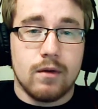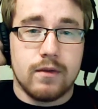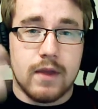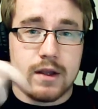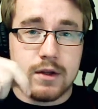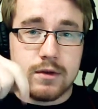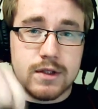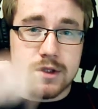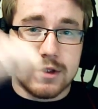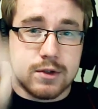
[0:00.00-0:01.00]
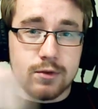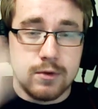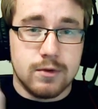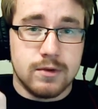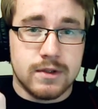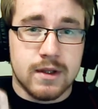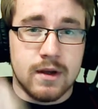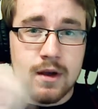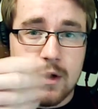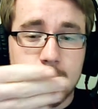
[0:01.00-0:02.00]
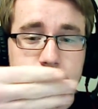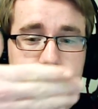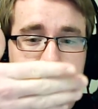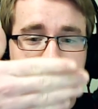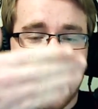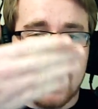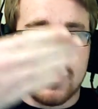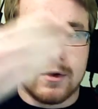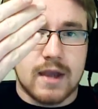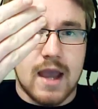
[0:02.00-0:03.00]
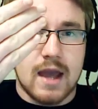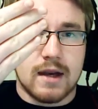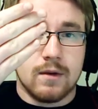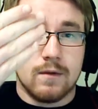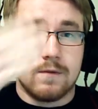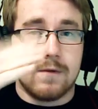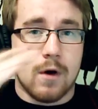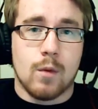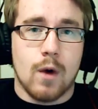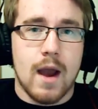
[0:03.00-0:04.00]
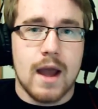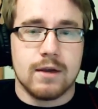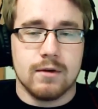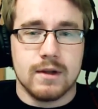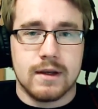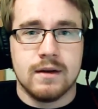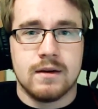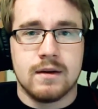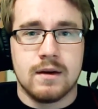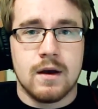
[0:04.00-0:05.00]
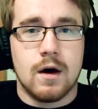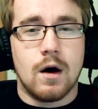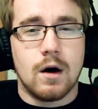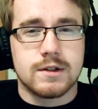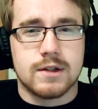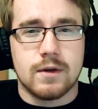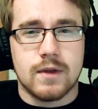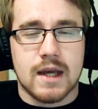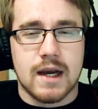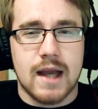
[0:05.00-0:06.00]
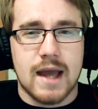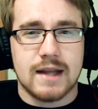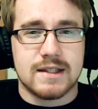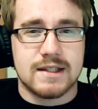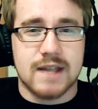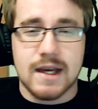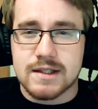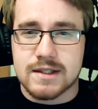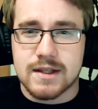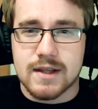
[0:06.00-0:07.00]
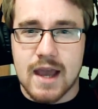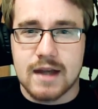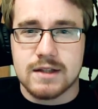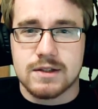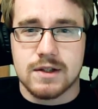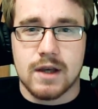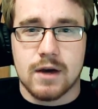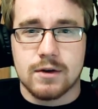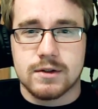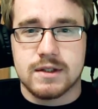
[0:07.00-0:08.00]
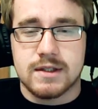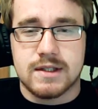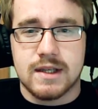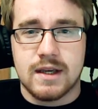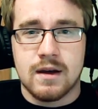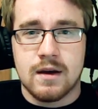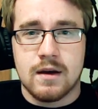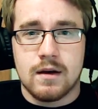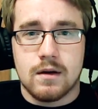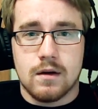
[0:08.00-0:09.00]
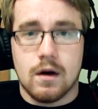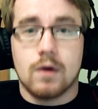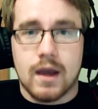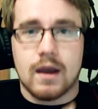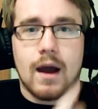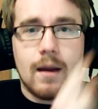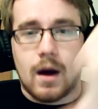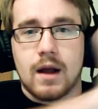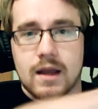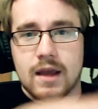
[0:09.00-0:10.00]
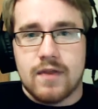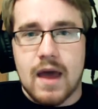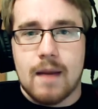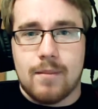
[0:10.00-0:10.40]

they could use screws, which would angle the cannon far more accurately. Also, they kind of added sights to the cannon so the gunners could see, okay, I'll hit that